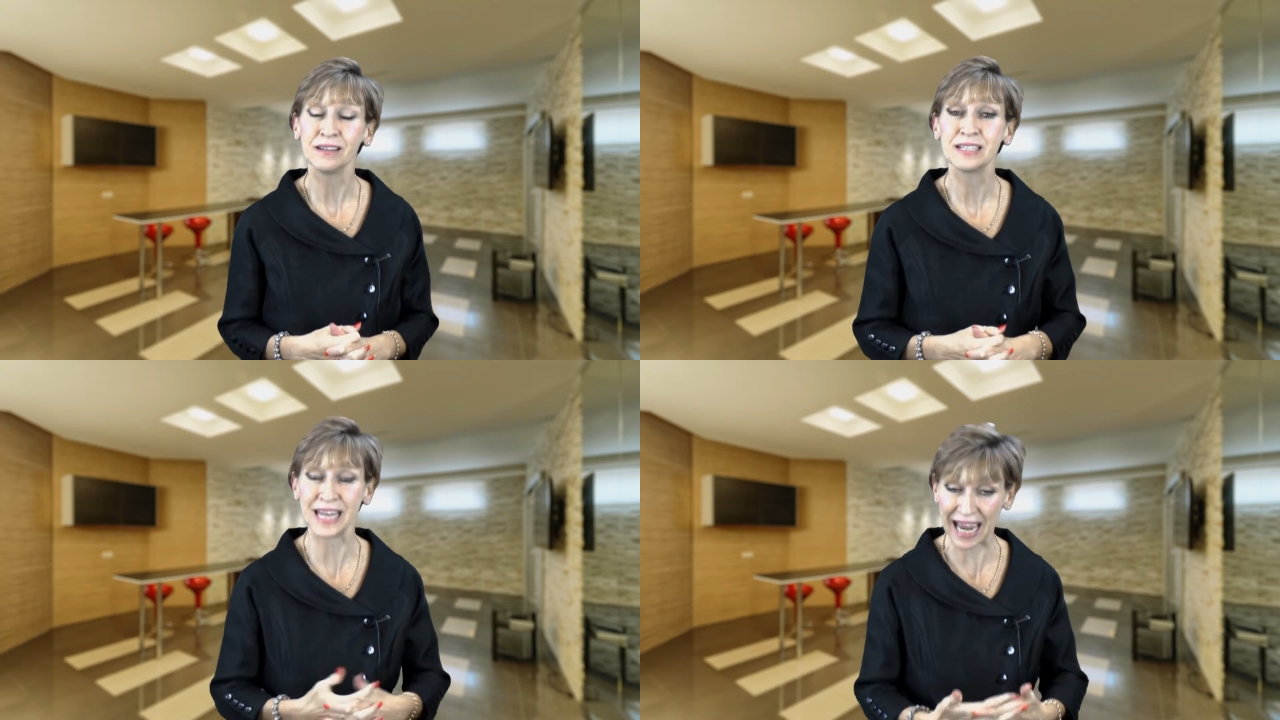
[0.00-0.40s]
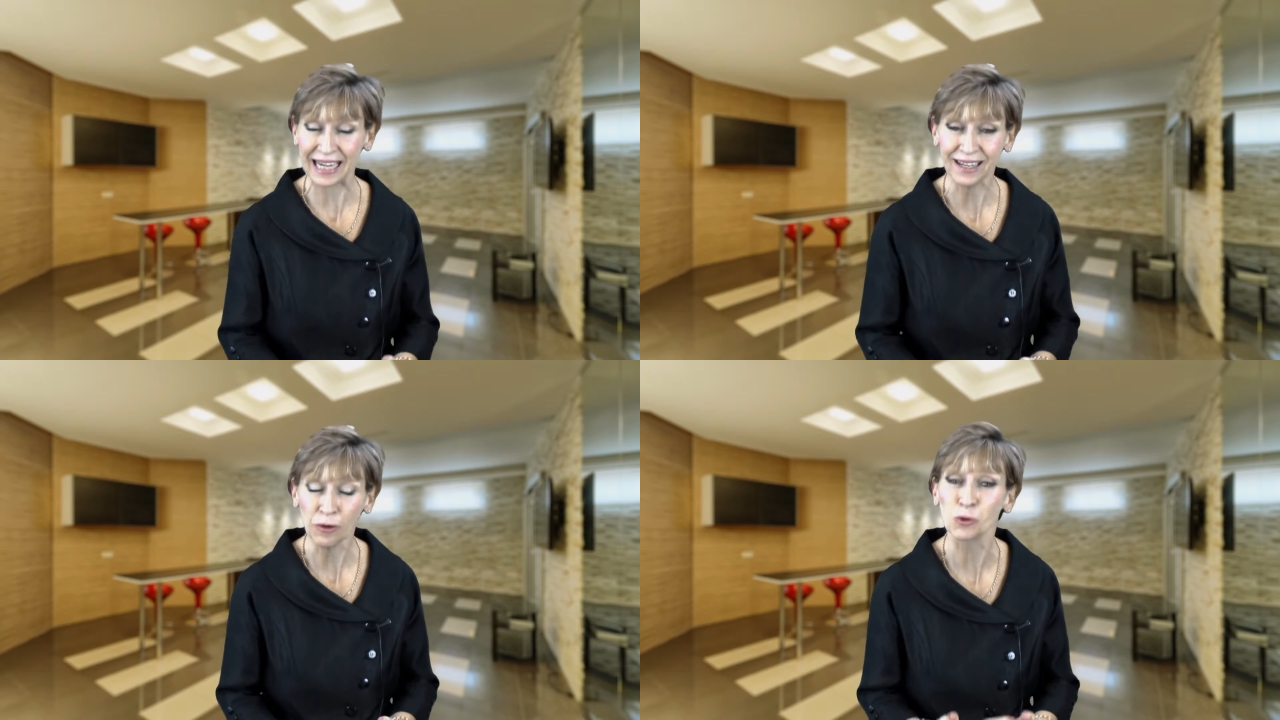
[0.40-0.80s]

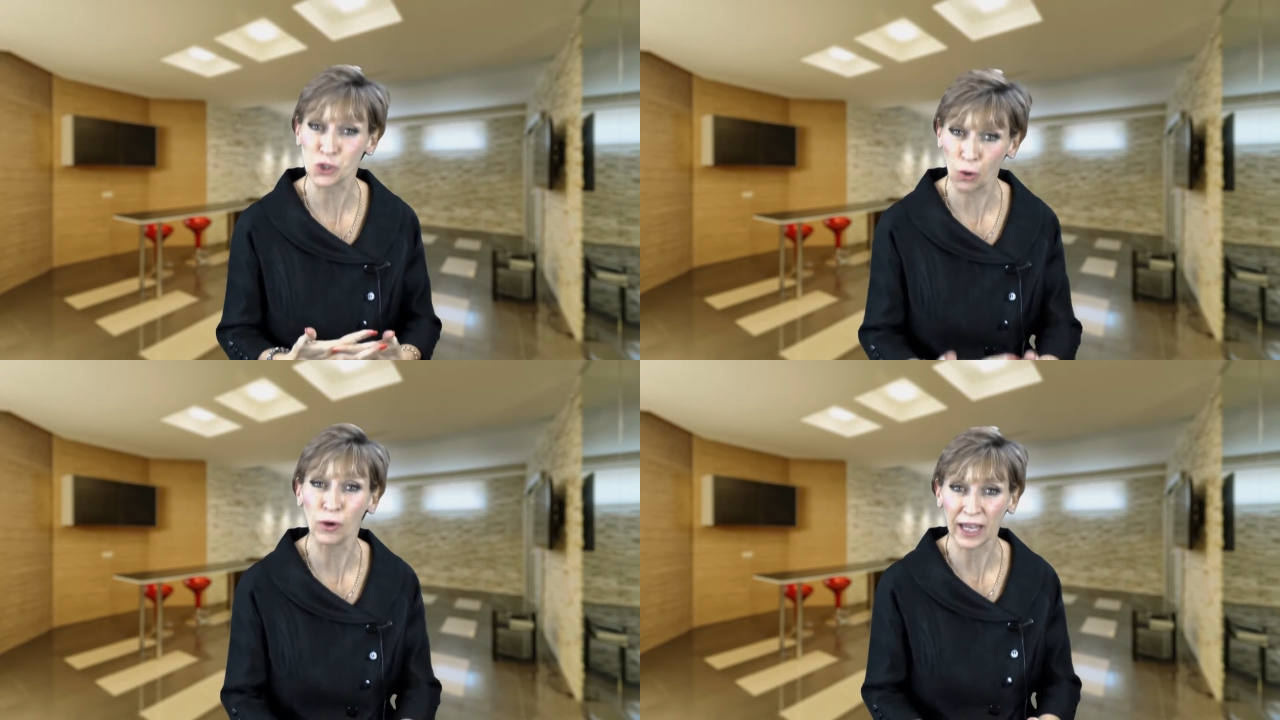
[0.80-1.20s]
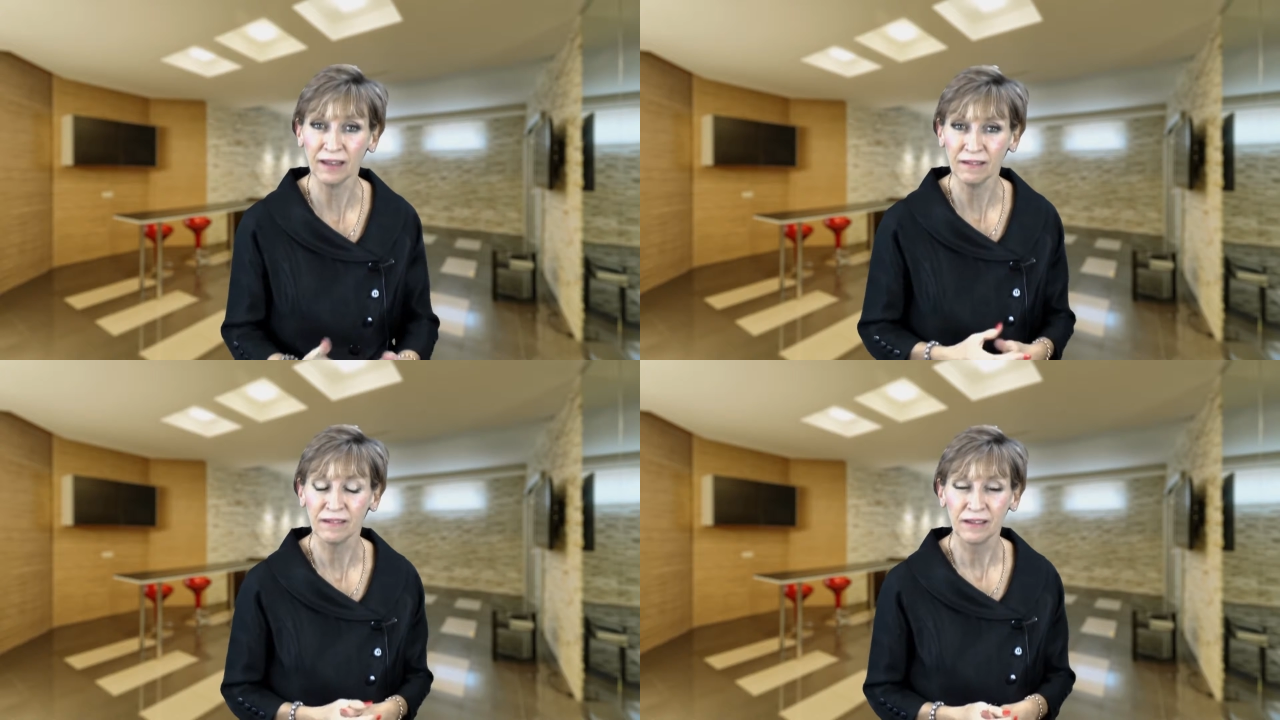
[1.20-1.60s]
telling or
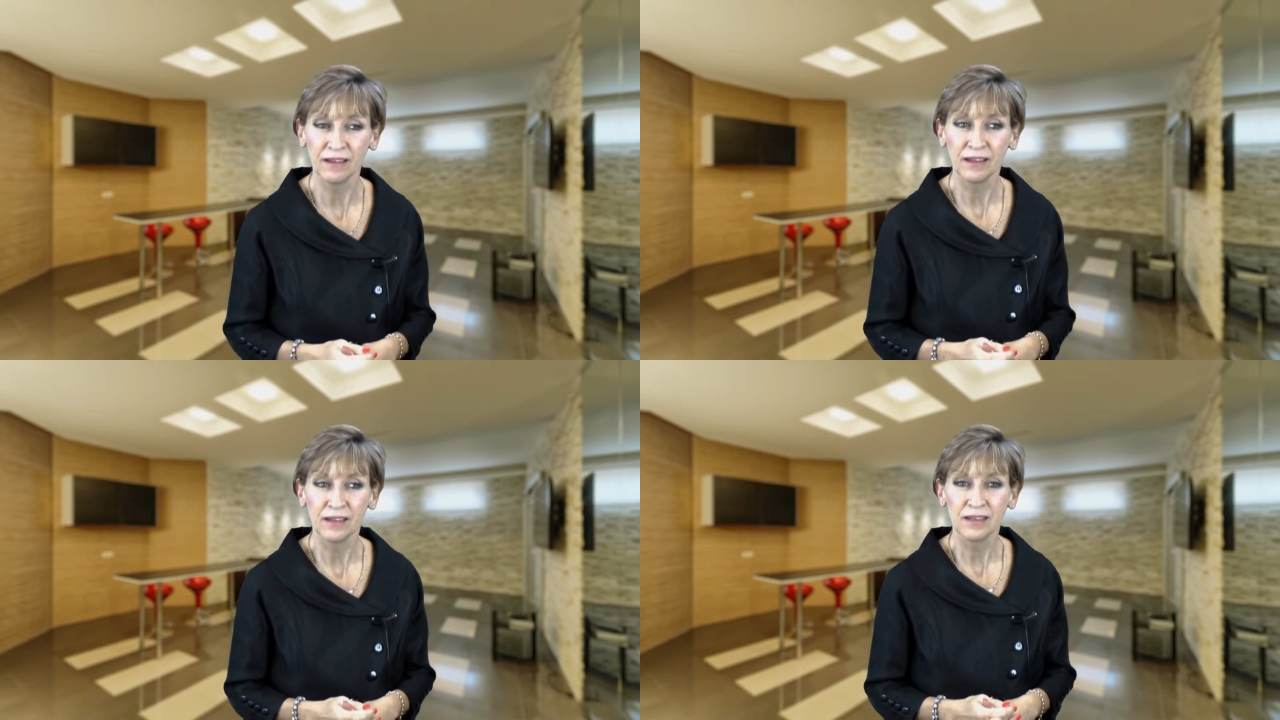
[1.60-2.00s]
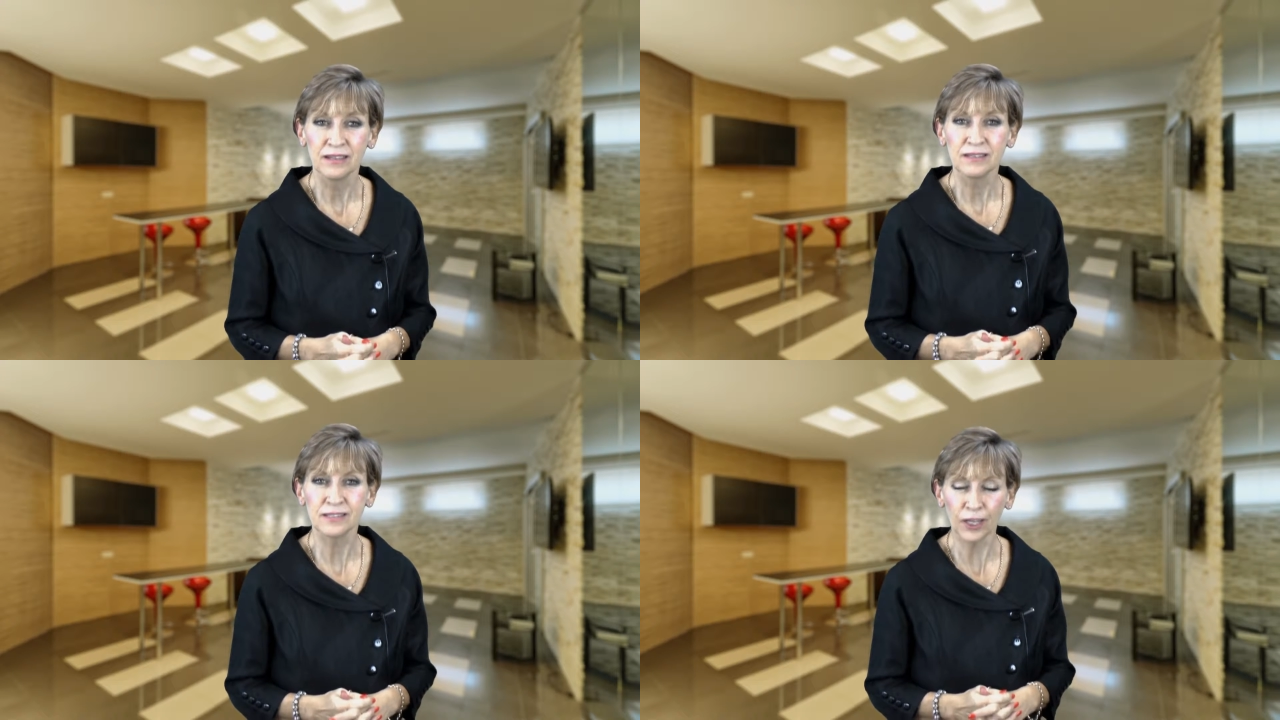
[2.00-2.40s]
talking?
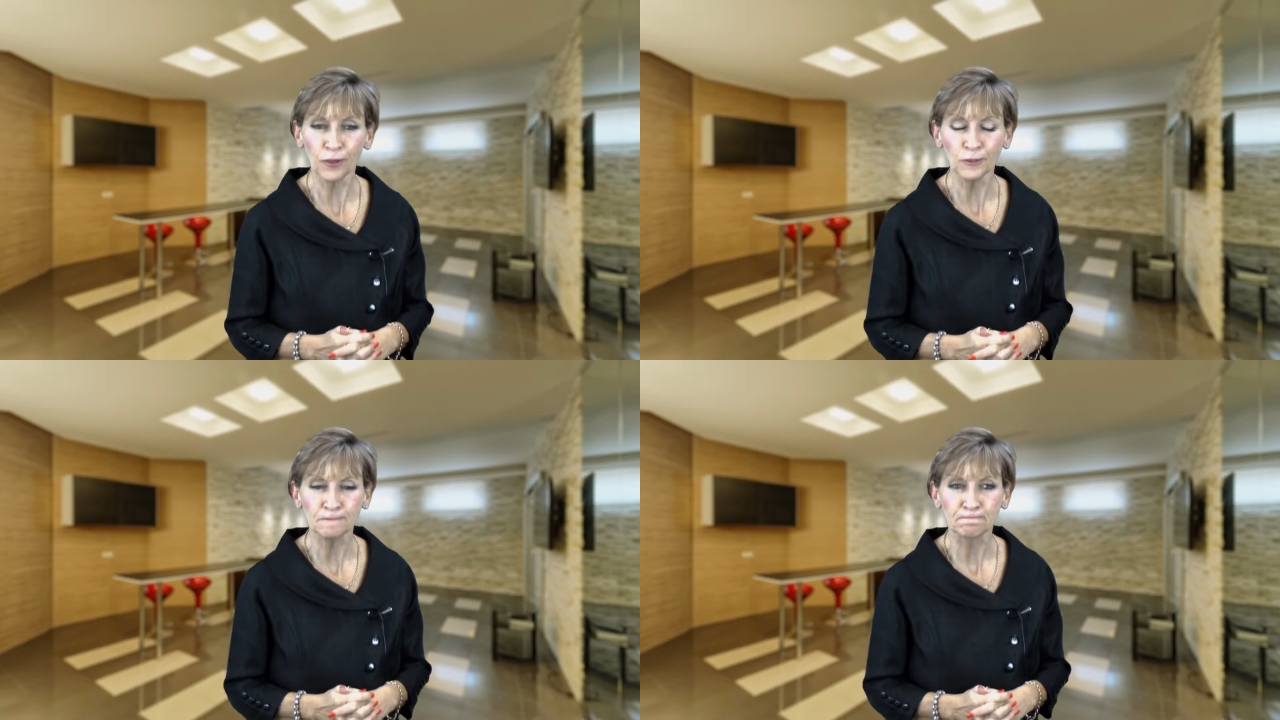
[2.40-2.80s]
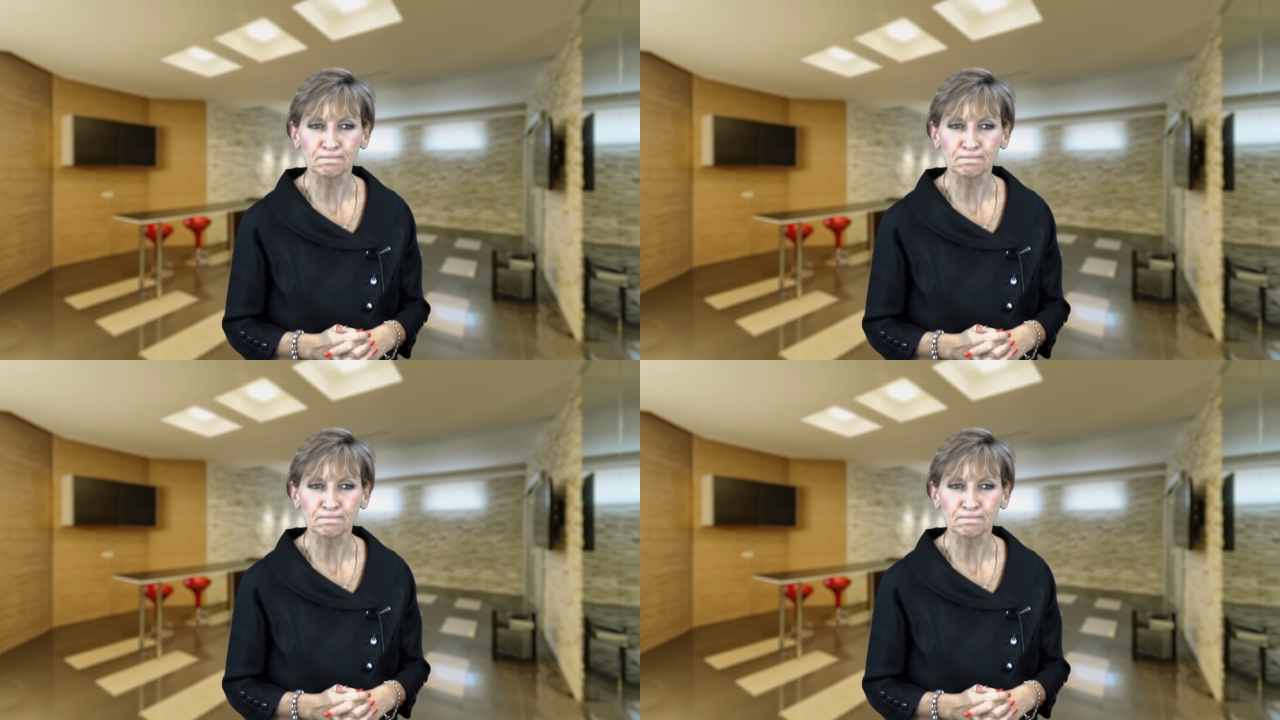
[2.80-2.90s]
So